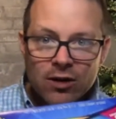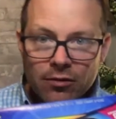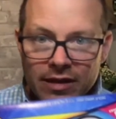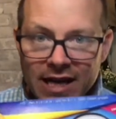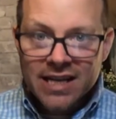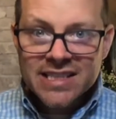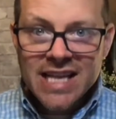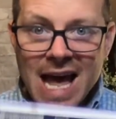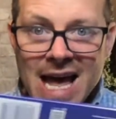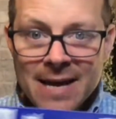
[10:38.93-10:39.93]
things,
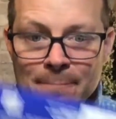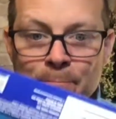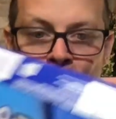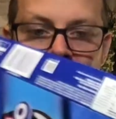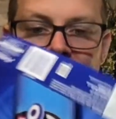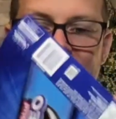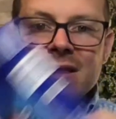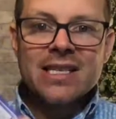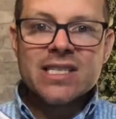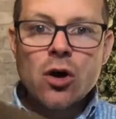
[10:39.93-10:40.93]
and
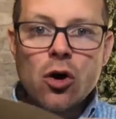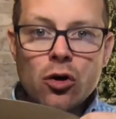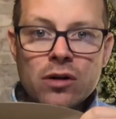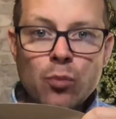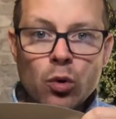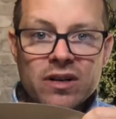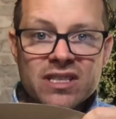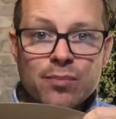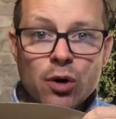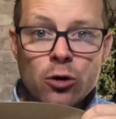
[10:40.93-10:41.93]
this cardboard is
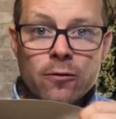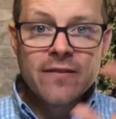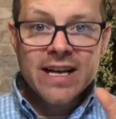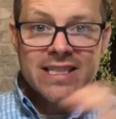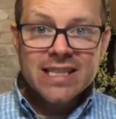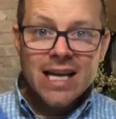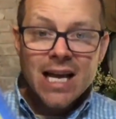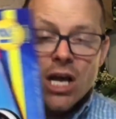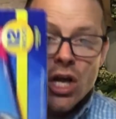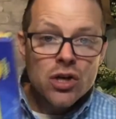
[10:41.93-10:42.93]
perfect.
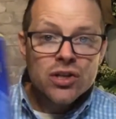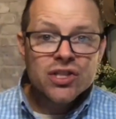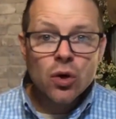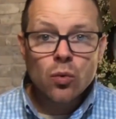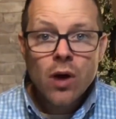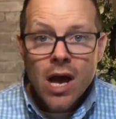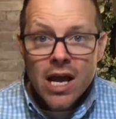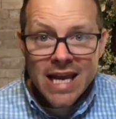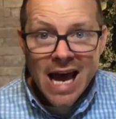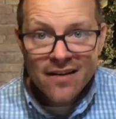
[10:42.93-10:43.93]
So
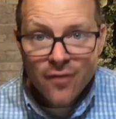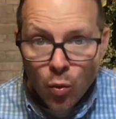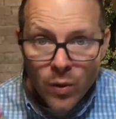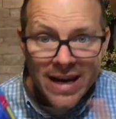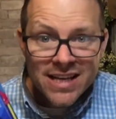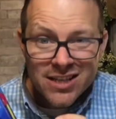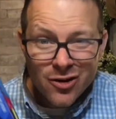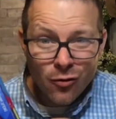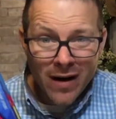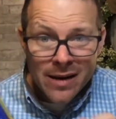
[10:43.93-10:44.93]
you have a week to
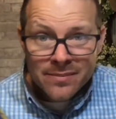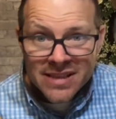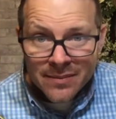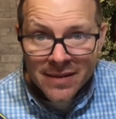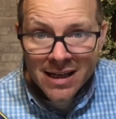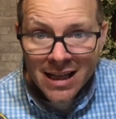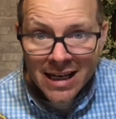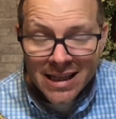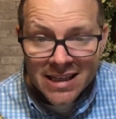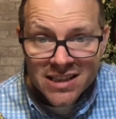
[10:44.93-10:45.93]
grab something
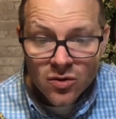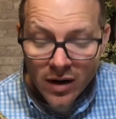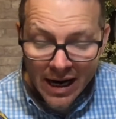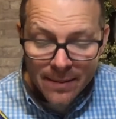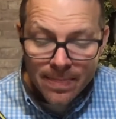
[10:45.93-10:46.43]
like this, okay?